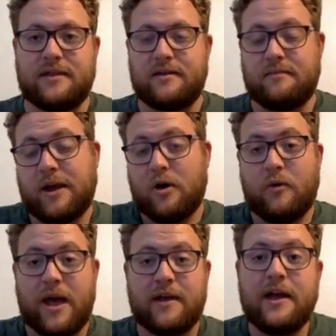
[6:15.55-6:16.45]
It may go
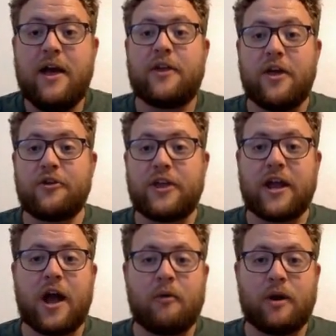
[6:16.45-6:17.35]
away. The other
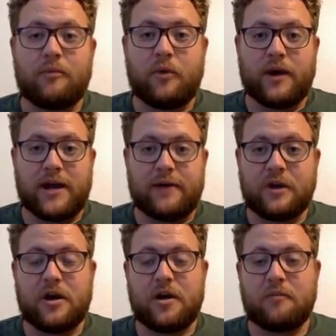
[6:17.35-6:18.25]
thing I want to point out,
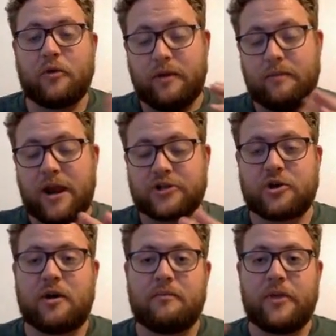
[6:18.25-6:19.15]
um, or they may not show up.